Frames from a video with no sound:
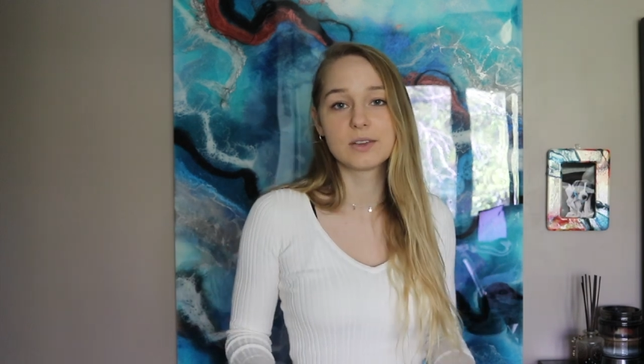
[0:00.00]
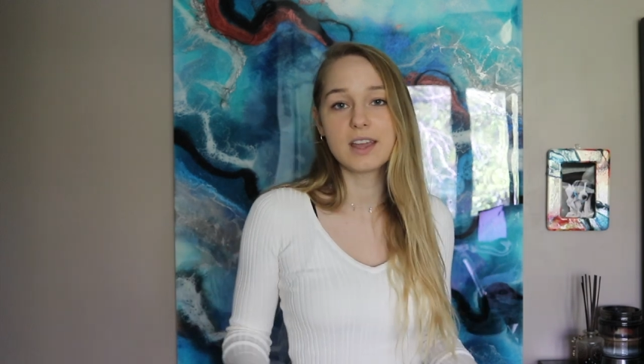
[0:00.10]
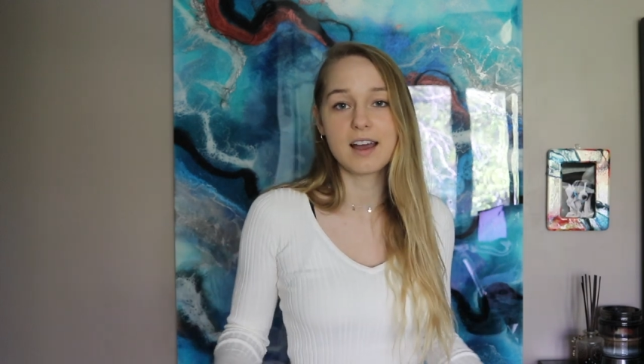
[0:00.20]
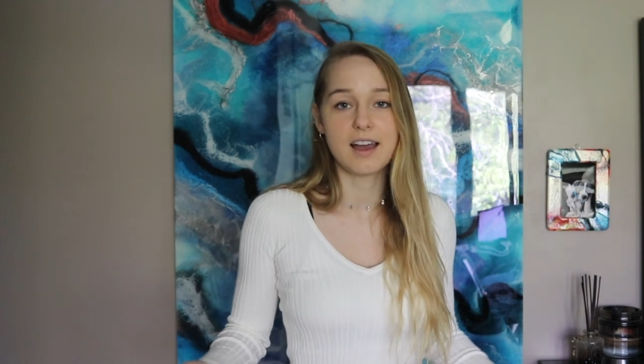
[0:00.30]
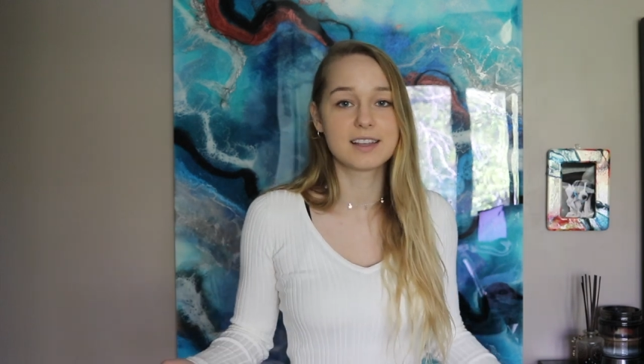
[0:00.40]
So
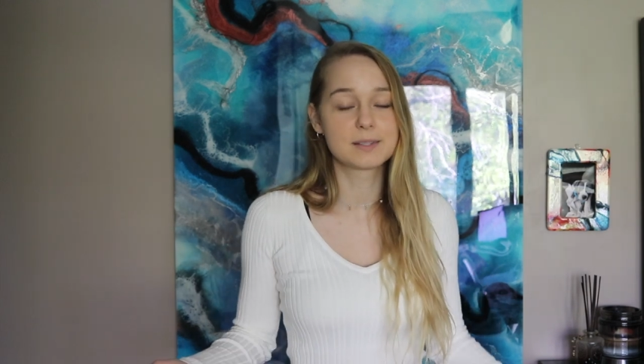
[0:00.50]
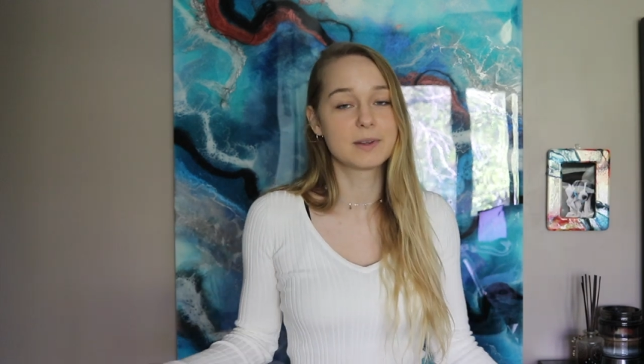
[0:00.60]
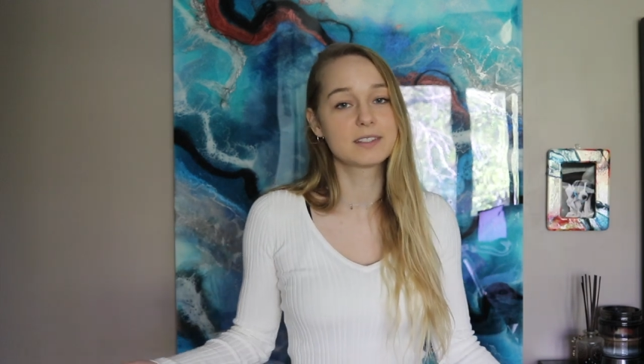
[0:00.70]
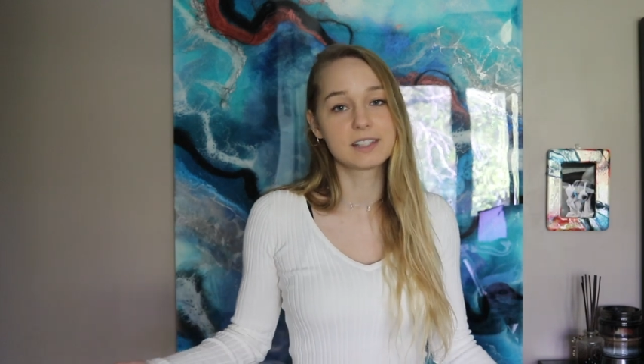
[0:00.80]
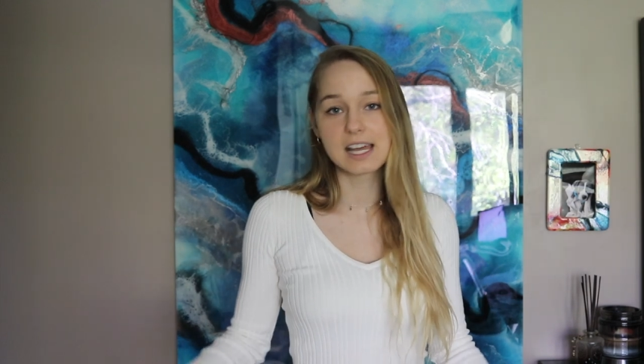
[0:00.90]
yeah, I
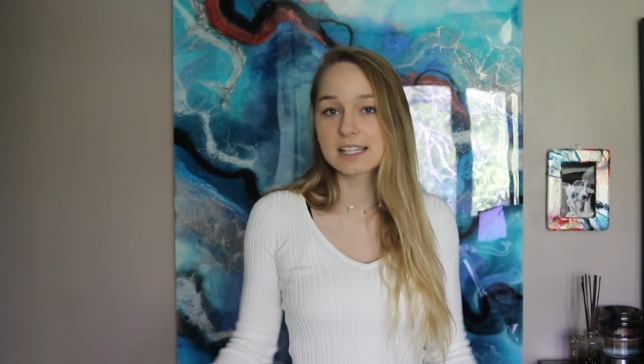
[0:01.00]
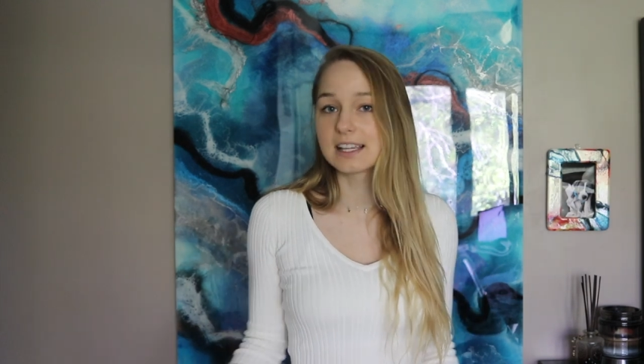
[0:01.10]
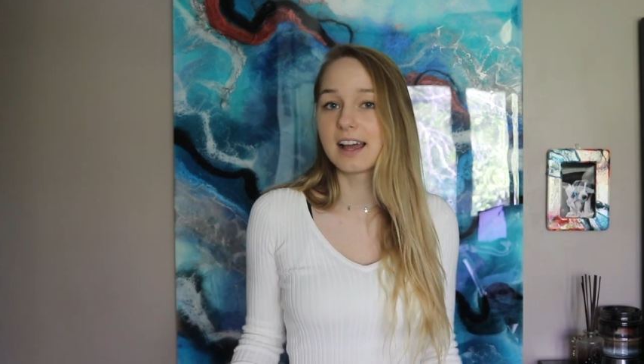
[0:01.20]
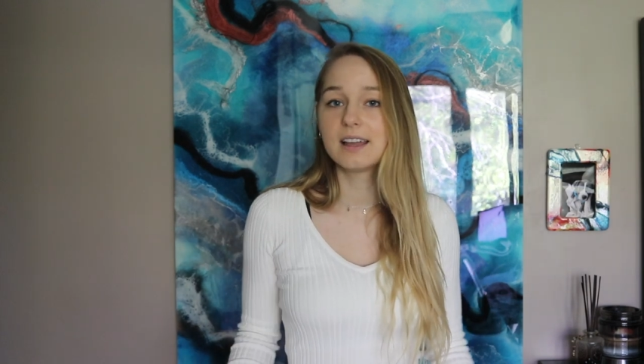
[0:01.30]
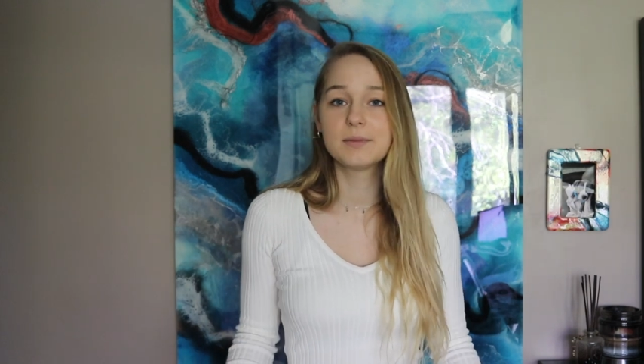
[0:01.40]
spent a lot of
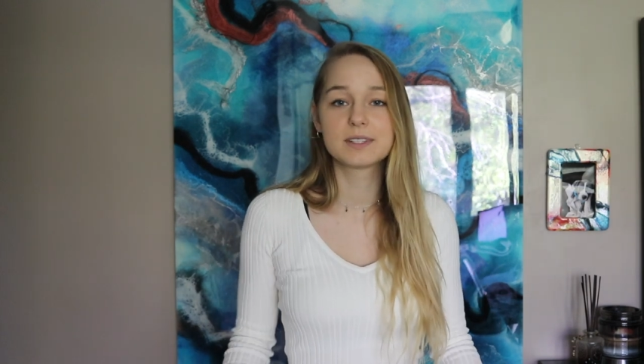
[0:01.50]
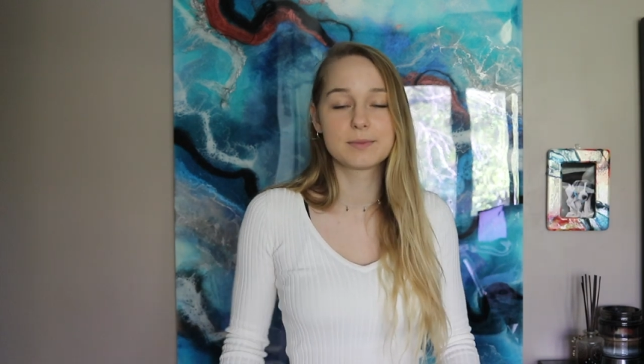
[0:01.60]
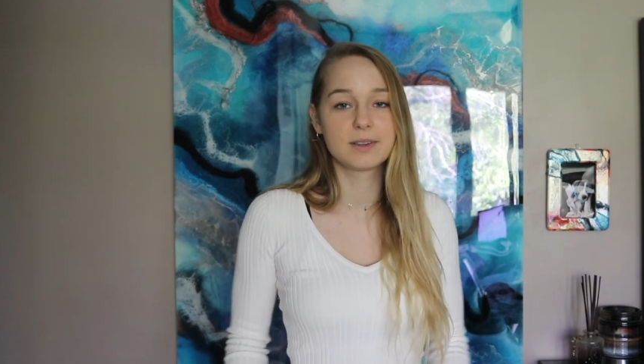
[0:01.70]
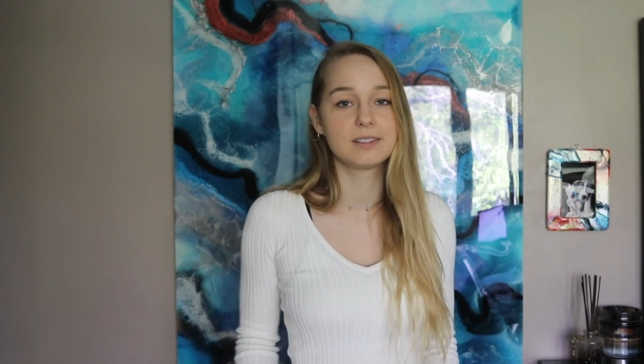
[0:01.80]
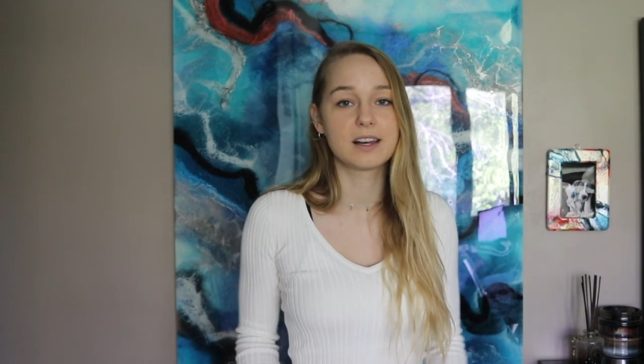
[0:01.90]
time, I
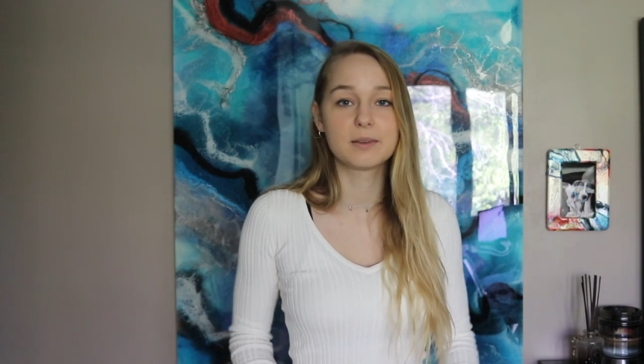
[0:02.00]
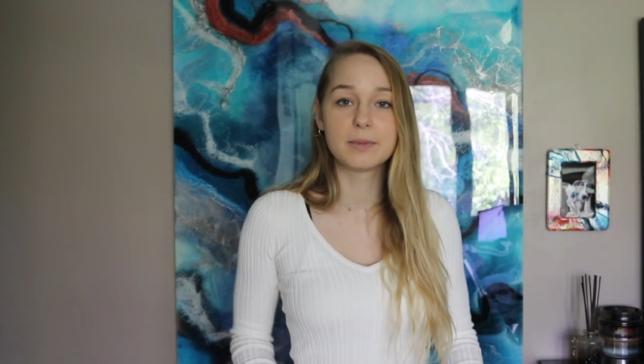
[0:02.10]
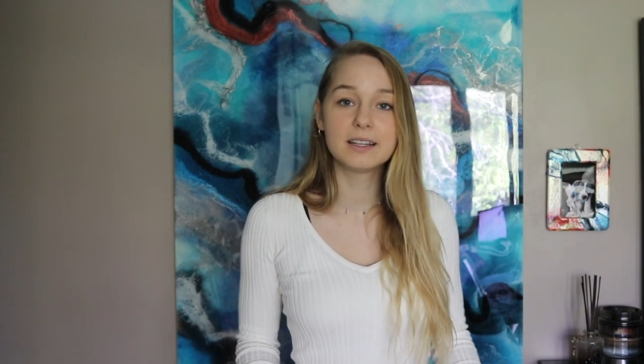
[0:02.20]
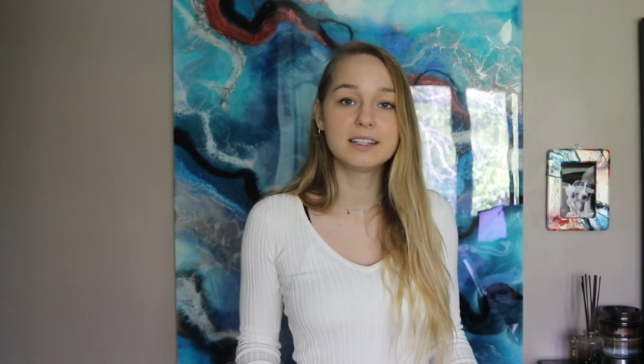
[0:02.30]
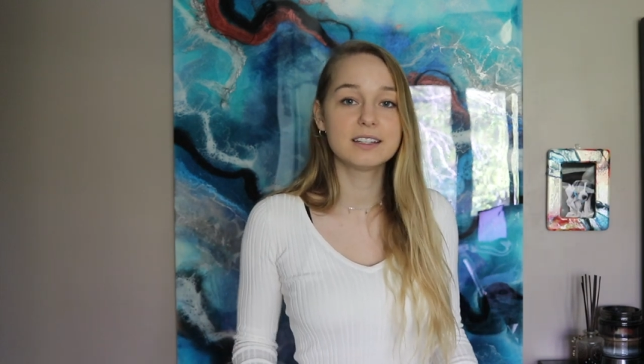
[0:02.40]
spent a lot of
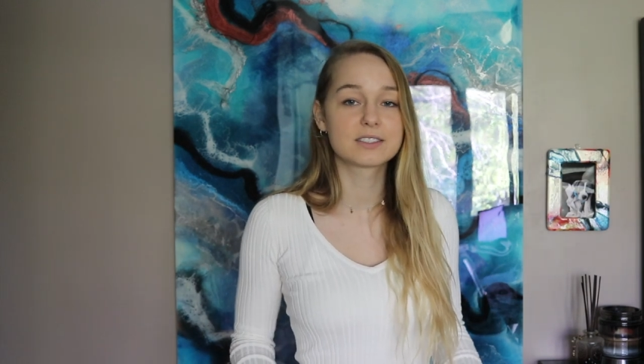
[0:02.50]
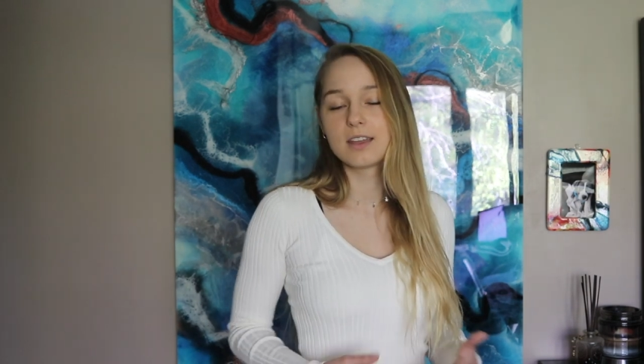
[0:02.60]
money,